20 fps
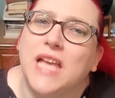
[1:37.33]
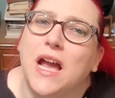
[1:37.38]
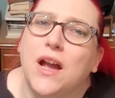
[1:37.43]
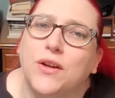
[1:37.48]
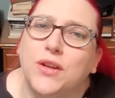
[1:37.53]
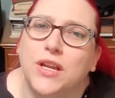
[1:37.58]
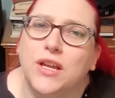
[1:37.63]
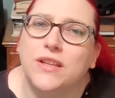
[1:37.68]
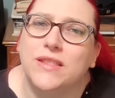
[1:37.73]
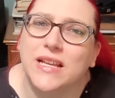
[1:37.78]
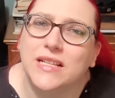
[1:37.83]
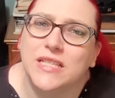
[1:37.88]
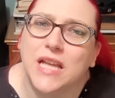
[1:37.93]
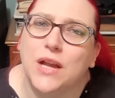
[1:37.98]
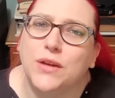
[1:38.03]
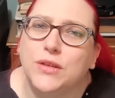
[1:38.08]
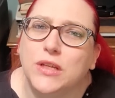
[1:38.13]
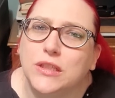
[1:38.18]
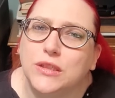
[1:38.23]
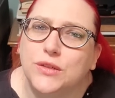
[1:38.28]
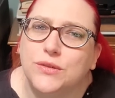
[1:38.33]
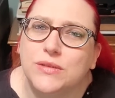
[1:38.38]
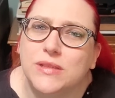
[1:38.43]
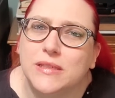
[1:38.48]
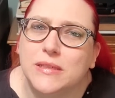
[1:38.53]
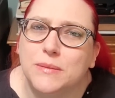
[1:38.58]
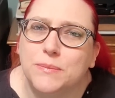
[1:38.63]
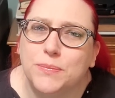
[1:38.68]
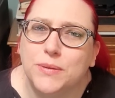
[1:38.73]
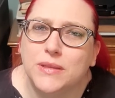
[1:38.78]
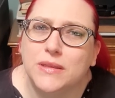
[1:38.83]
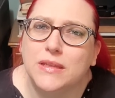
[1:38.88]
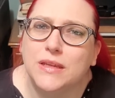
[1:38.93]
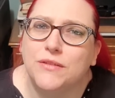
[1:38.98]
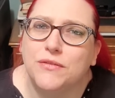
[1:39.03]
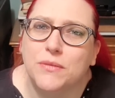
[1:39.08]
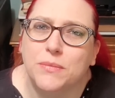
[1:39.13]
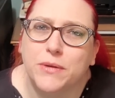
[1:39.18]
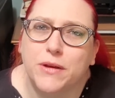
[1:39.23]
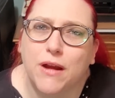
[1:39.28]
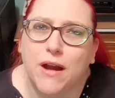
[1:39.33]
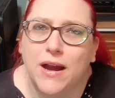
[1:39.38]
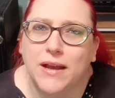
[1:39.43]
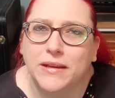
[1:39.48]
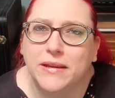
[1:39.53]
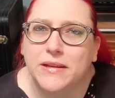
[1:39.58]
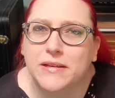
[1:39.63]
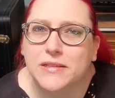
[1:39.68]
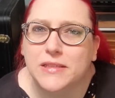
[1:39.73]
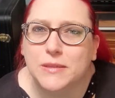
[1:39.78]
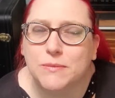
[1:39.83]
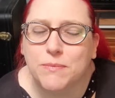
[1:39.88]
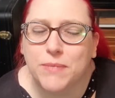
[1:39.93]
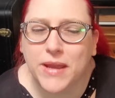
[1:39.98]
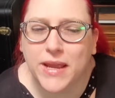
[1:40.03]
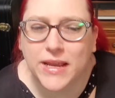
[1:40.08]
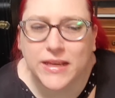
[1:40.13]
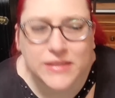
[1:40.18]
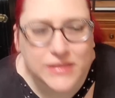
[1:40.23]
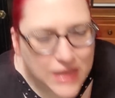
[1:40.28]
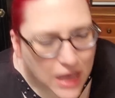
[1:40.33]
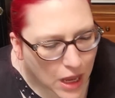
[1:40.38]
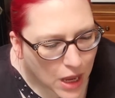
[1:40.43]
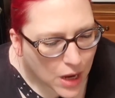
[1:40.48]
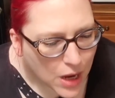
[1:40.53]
how you lose sympathy from your audience base,